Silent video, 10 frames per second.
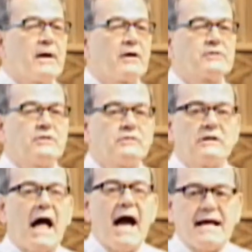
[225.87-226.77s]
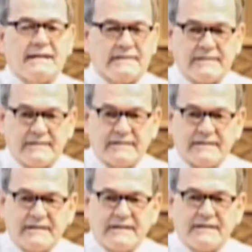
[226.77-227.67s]
compared to
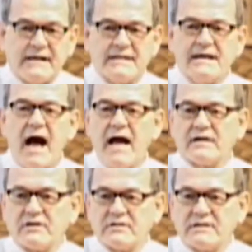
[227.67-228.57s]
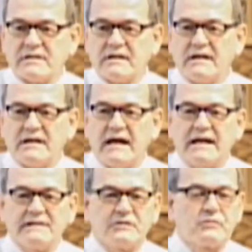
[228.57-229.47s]
lions and tigers
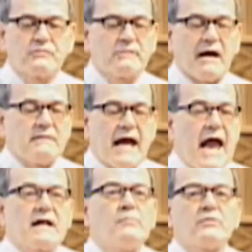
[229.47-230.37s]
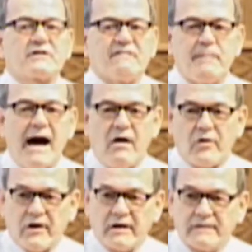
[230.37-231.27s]
and animals of
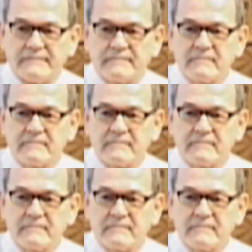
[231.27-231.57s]
power.